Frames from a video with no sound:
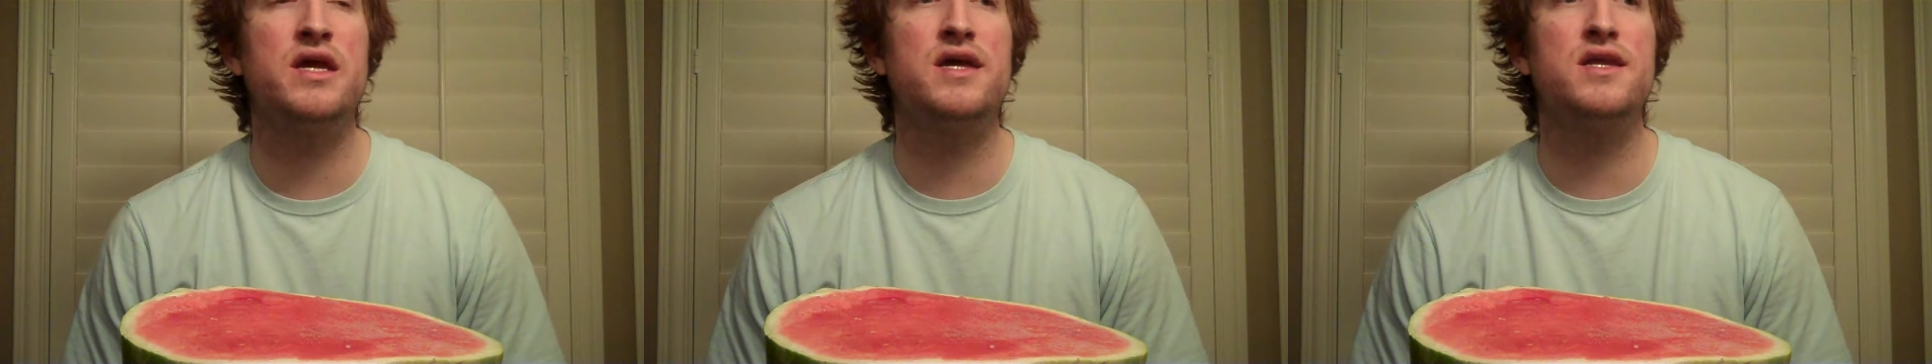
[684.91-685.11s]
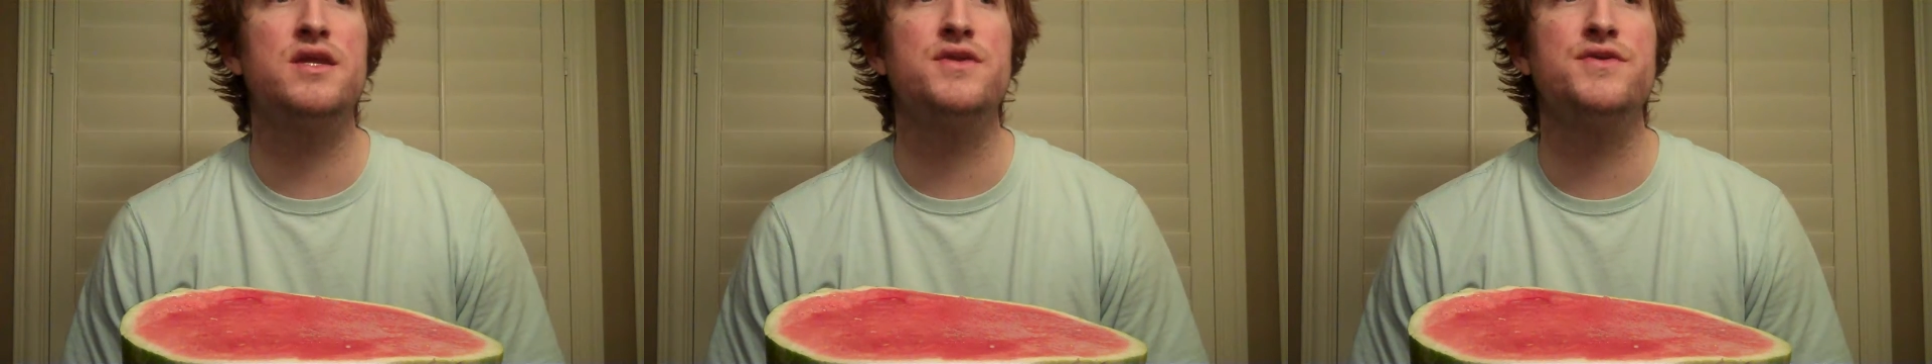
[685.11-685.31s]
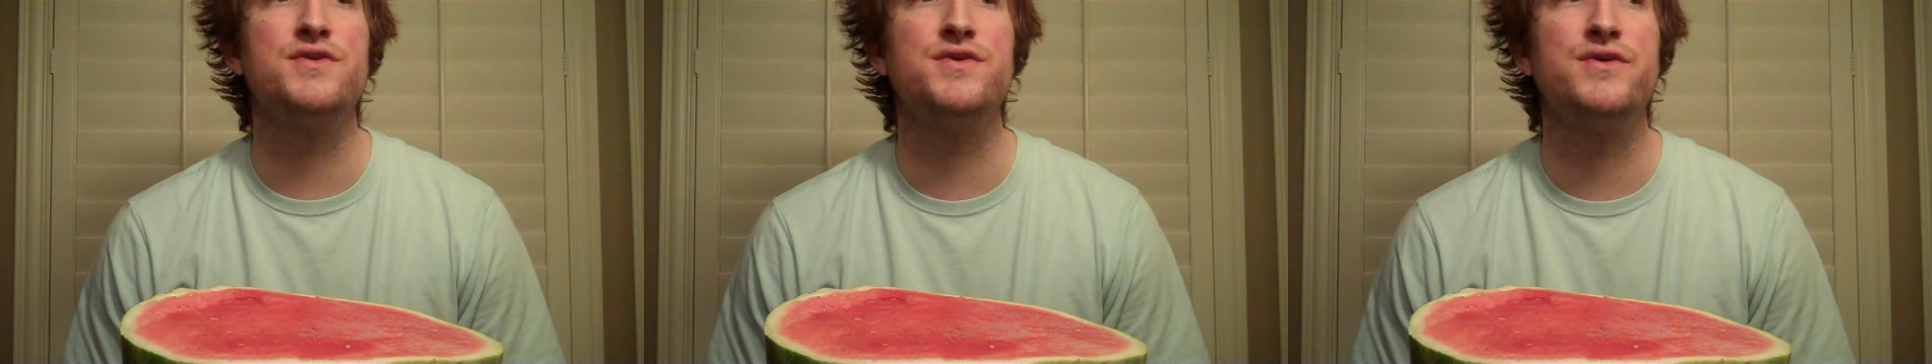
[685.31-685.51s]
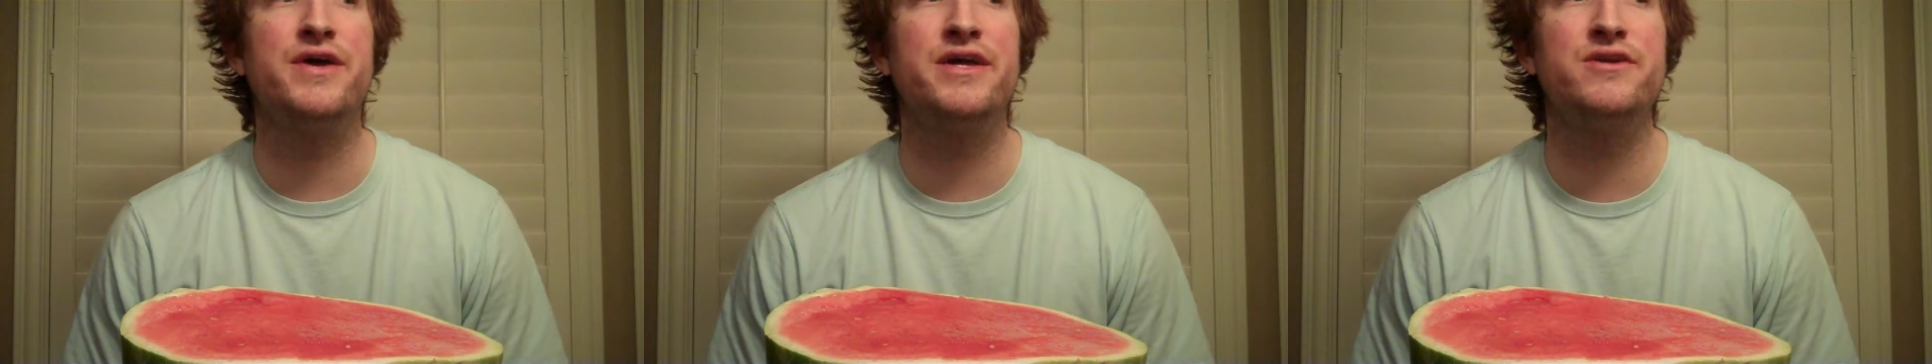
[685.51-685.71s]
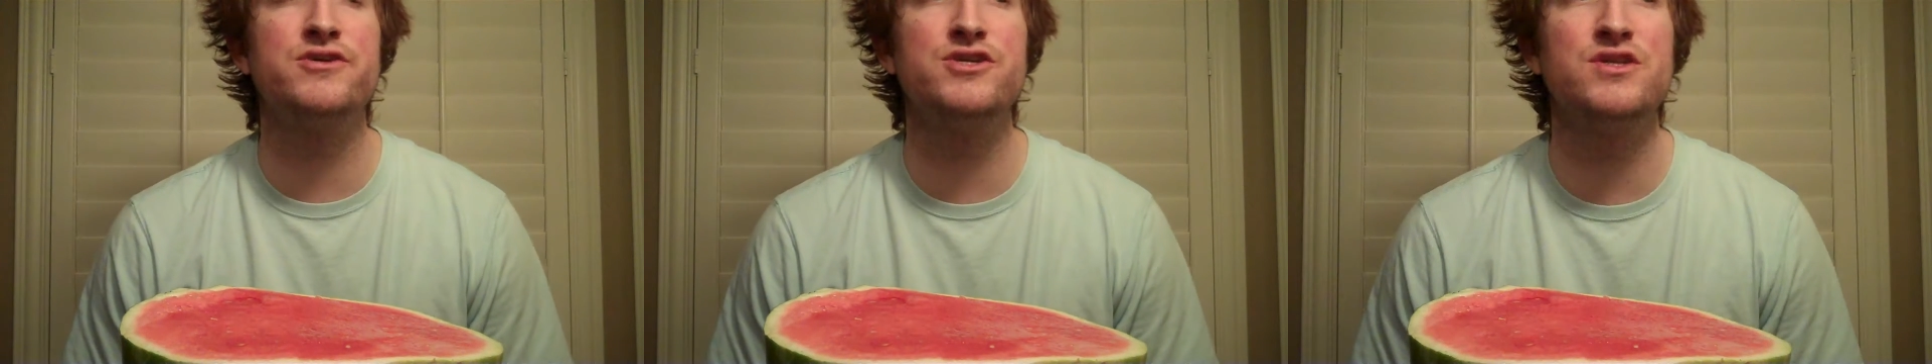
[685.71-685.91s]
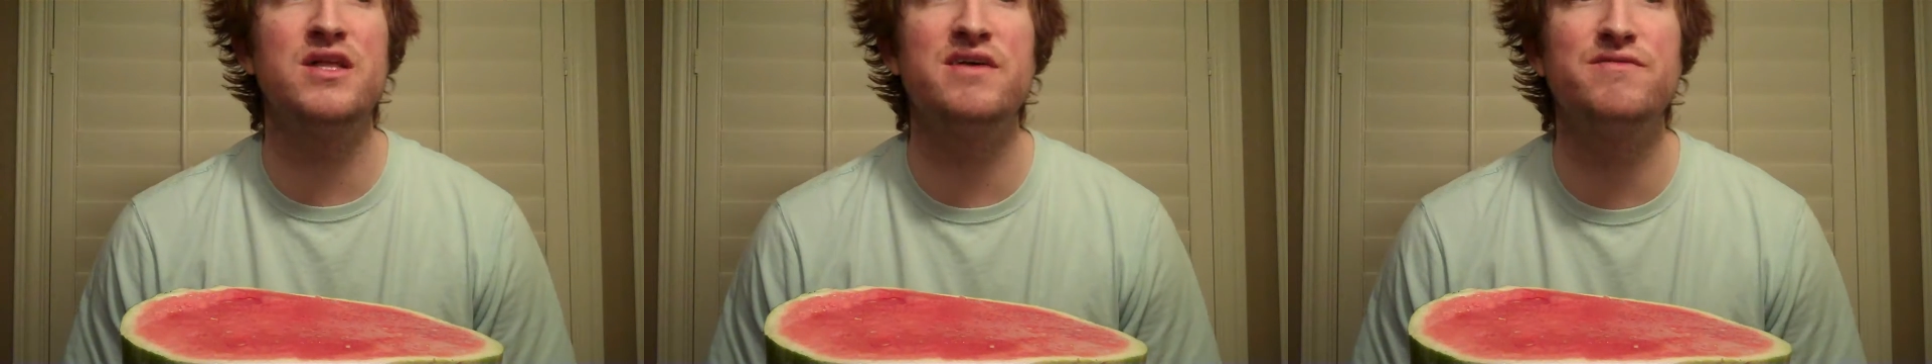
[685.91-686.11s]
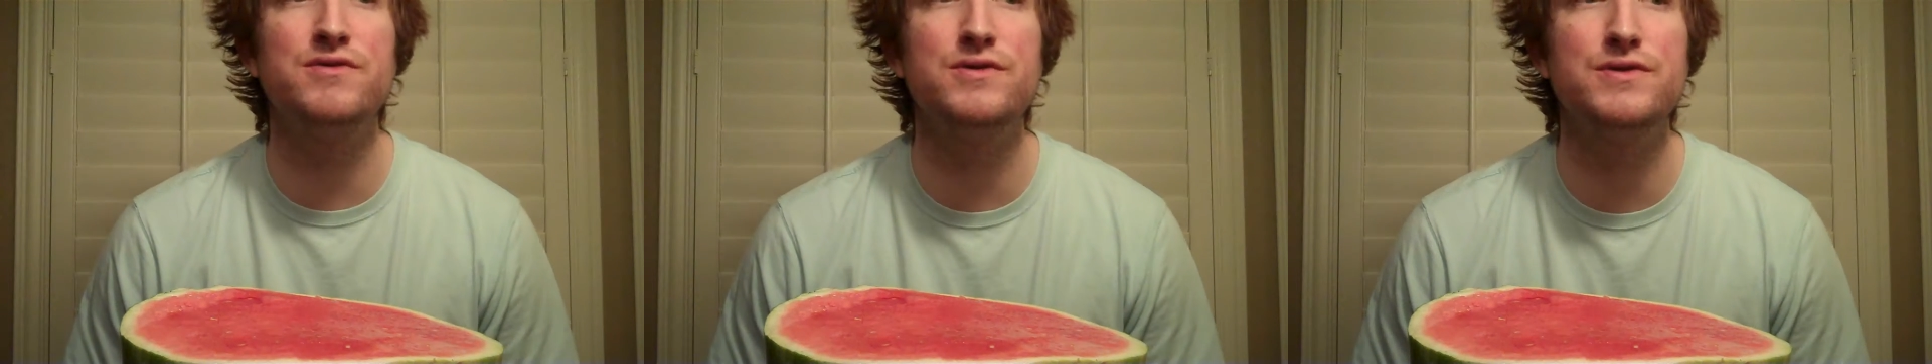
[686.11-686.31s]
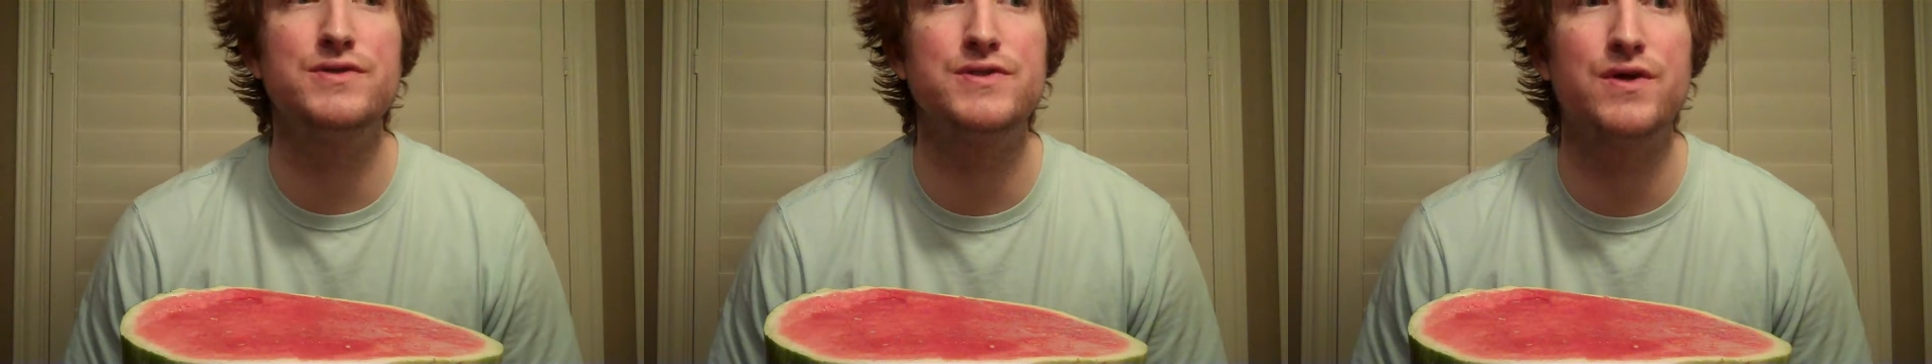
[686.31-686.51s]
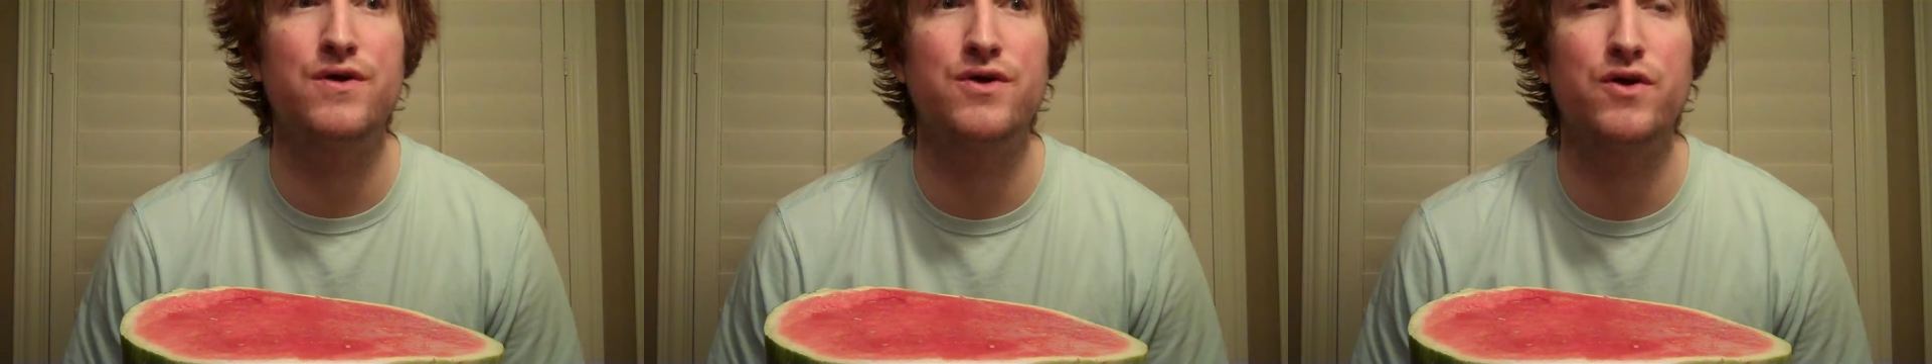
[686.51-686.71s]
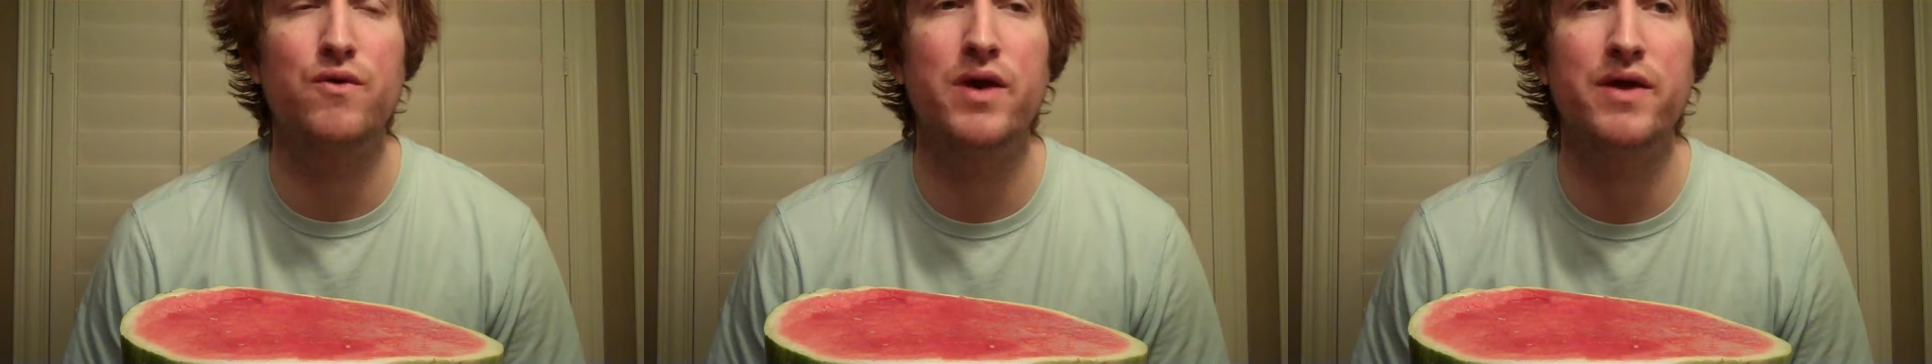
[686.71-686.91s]
and your energy levels
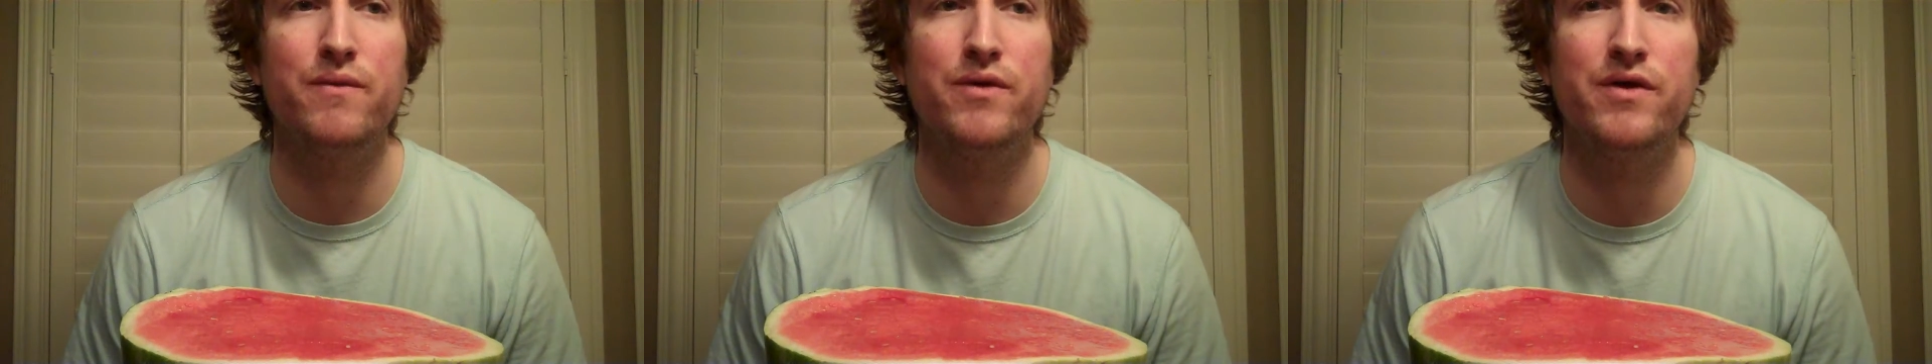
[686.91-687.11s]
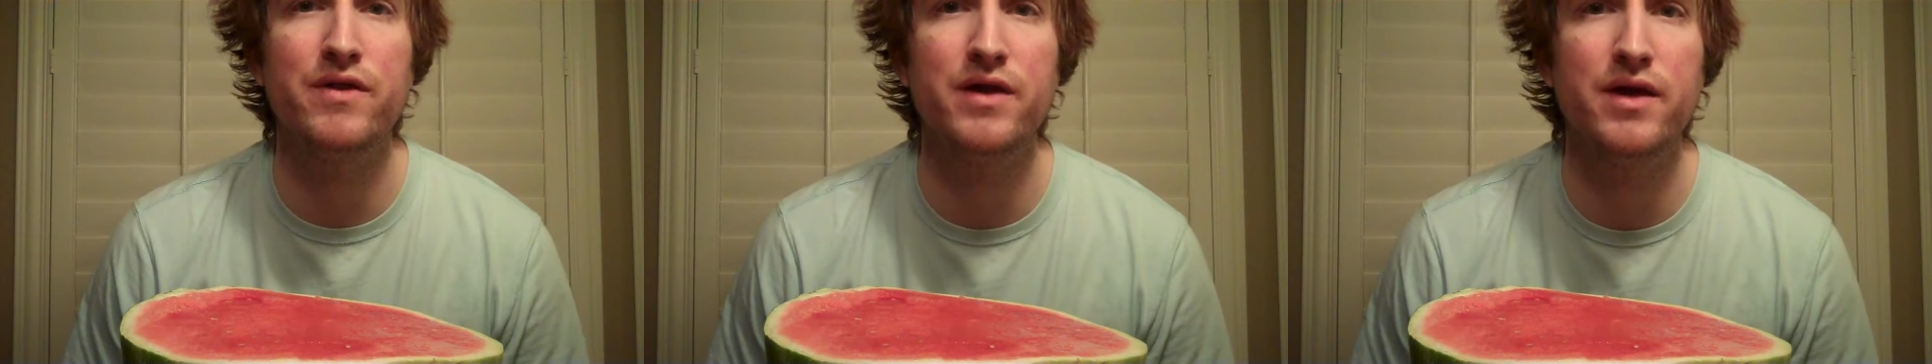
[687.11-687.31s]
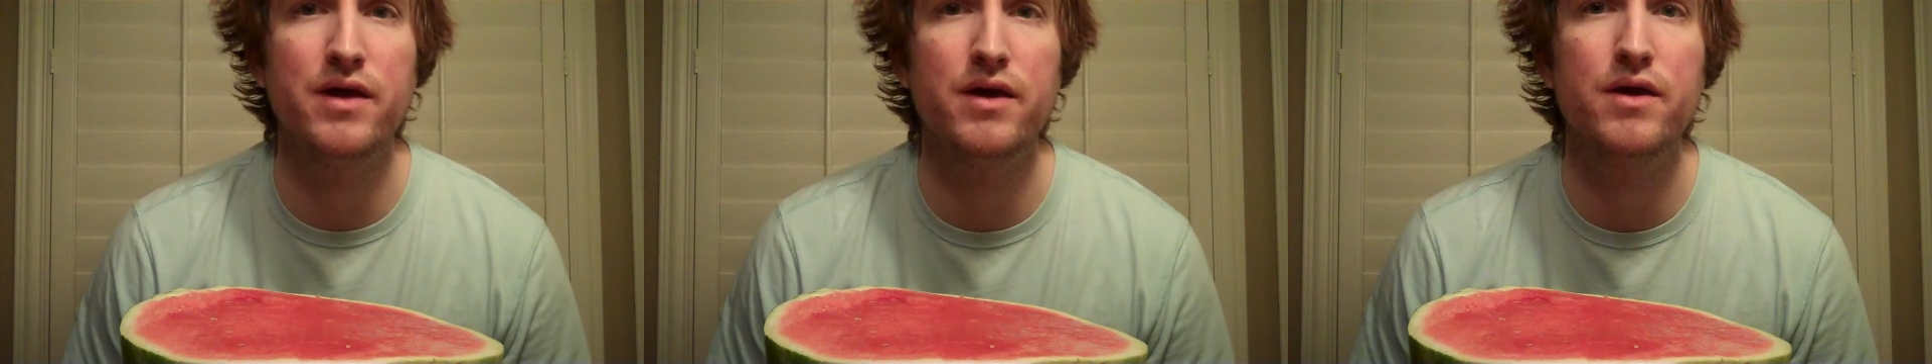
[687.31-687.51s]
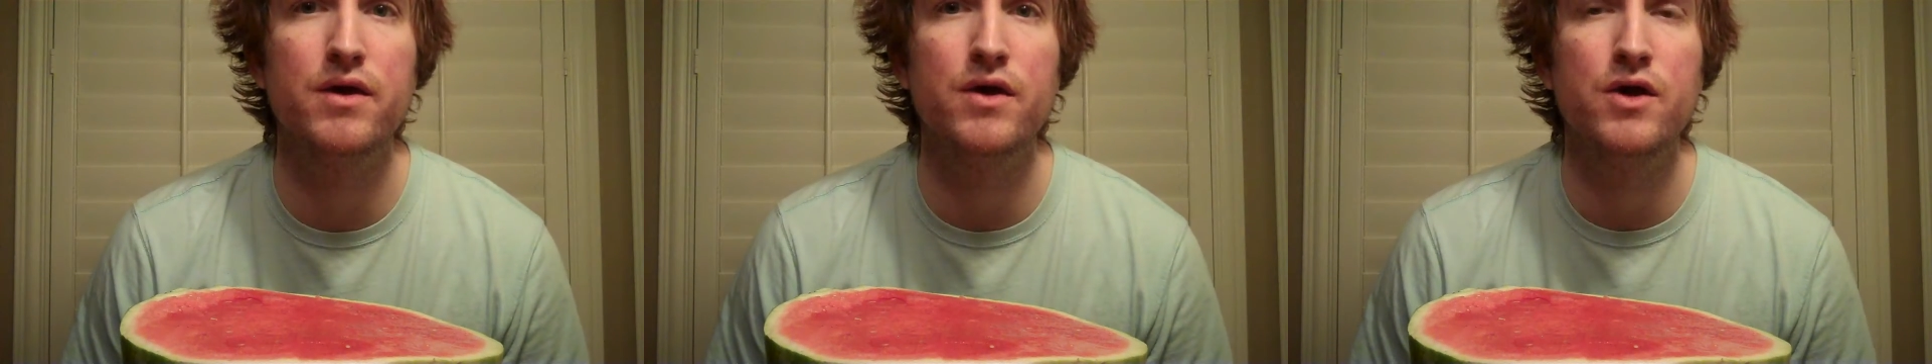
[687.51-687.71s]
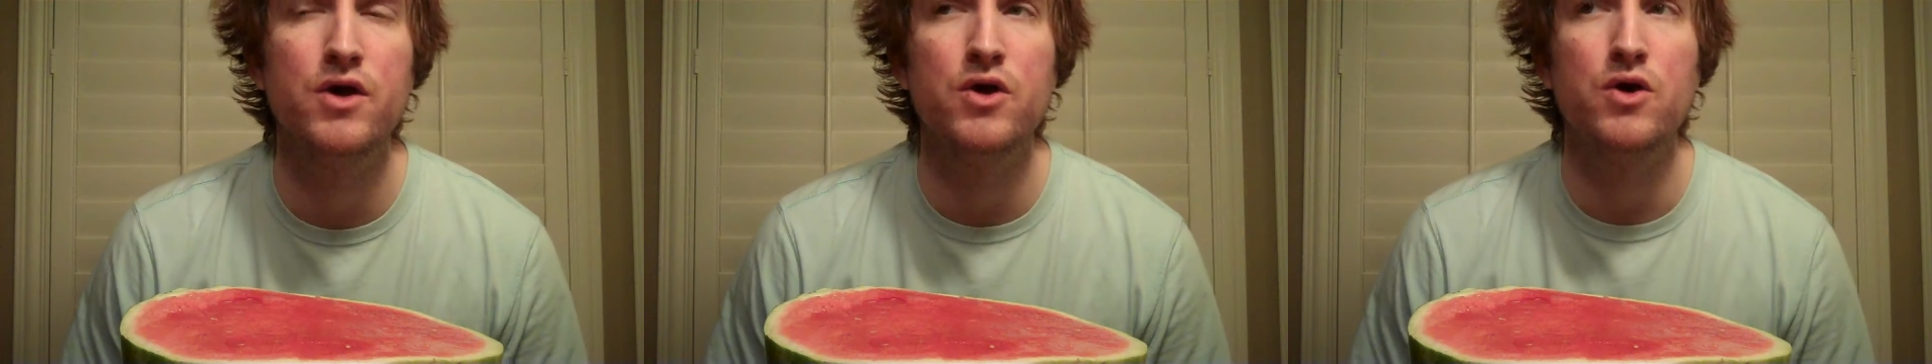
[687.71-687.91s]
aren't quite where they